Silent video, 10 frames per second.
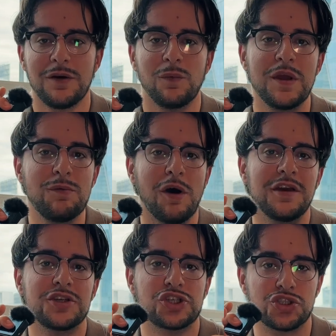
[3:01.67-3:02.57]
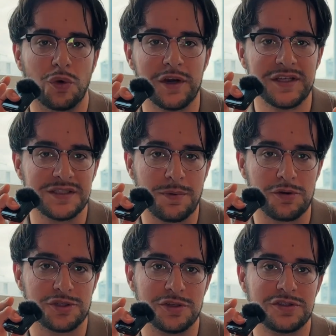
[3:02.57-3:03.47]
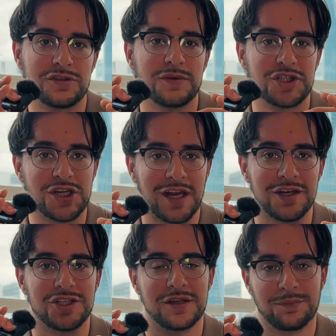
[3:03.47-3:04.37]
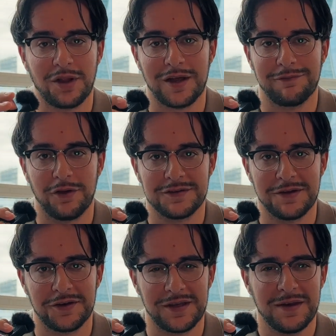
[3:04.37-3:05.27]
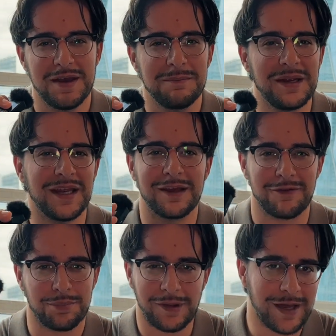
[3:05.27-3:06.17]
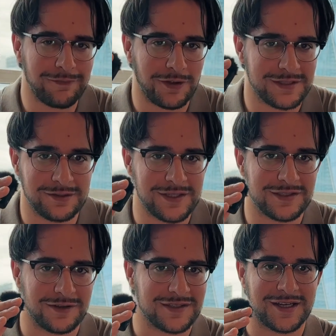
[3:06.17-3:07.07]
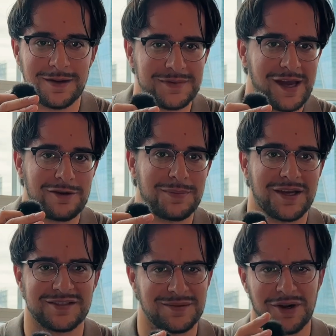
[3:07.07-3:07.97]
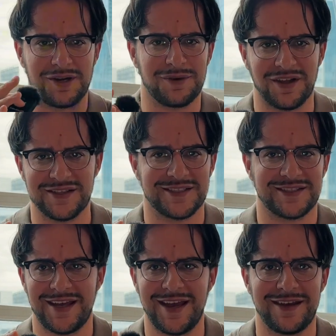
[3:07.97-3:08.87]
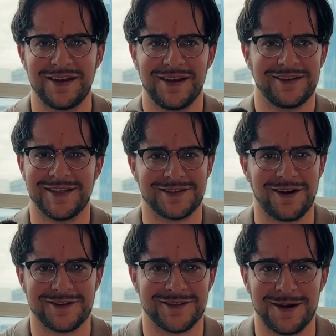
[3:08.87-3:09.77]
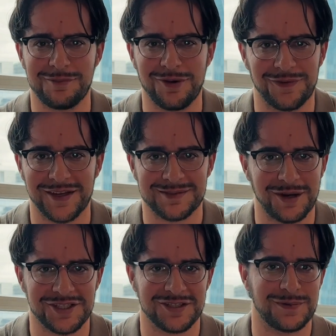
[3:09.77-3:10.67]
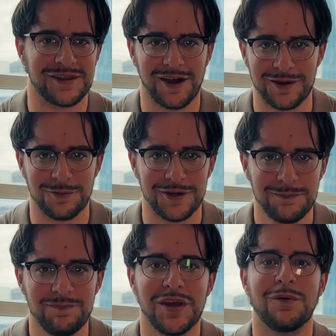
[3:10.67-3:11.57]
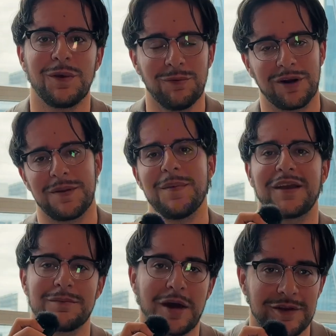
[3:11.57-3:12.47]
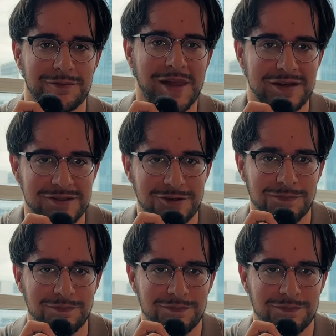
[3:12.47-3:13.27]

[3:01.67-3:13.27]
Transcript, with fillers: we want short exposure to a change in implied volatility, meaning if implied volatility starts to come down because the market realizes, hey, this stock's not moving as much as we thought it would, we want to be making money from that too.